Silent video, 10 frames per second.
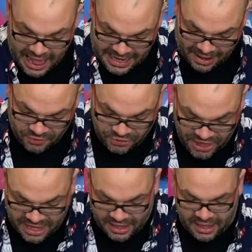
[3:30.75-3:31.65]
Now,
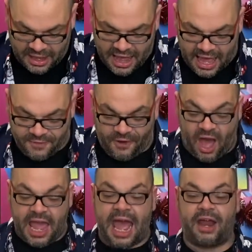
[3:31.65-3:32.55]
Thea, if
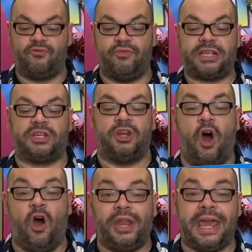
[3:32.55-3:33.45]
I had written
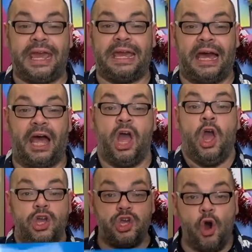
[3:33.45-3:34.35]
on here
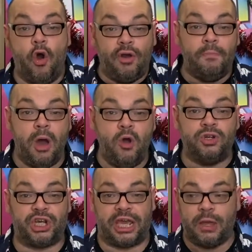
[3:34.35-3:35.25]
your
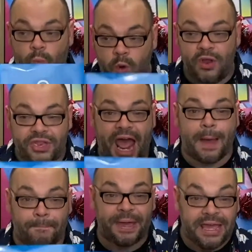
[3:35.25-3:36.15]
emoji, would
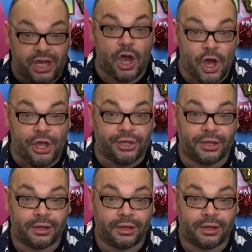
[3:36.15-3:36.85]
that be good?